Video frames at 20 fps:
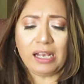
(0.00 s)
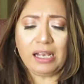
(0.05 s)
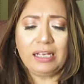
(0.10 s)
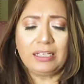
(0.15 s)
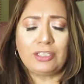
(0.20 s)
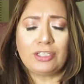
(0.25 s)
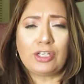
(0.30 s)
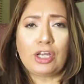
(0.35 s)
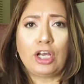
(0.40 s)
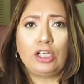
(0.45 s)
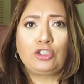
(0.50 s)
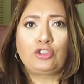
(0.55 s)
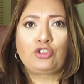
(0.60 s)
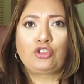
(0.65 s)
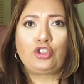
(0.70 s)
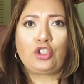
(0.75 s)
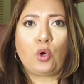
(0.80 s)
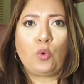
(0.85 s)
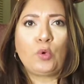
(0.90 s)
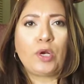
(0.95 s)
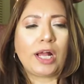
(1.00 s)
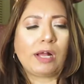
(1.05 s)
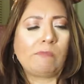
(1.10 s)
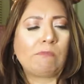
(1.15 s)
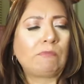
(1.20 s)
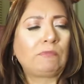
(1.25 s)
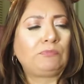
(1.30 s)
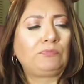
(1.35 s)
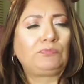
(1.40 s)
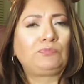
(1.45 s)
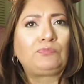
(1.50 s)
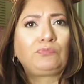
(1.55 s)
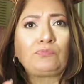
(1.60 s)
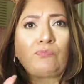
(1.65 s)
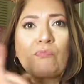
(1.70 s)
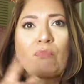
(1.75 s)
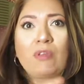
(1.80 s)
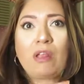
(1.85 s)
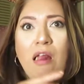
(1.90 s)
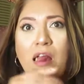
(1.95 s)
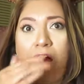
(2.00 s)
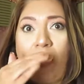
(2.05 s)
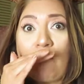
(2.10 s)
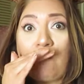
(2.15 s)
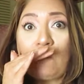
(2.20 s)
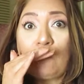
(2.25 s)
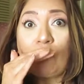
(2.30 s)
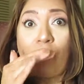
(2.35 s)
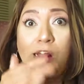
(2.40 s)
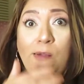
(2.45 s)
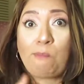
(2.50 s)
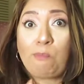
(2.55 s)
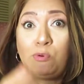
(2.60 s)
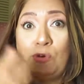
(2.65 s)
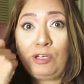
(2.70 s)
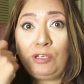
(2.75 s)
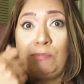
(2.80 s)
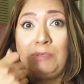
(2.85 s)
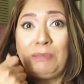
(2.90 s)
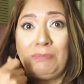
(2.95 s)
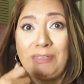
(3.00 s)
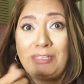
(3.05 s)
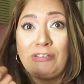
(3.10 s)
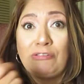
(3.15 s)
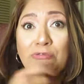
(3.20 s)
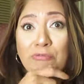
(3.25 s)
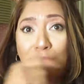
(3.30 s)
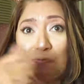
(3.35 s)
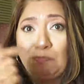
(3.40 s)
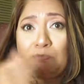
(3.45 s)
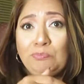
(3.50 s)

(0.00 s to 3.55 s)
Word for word: It's a soda after I put it in my mouth,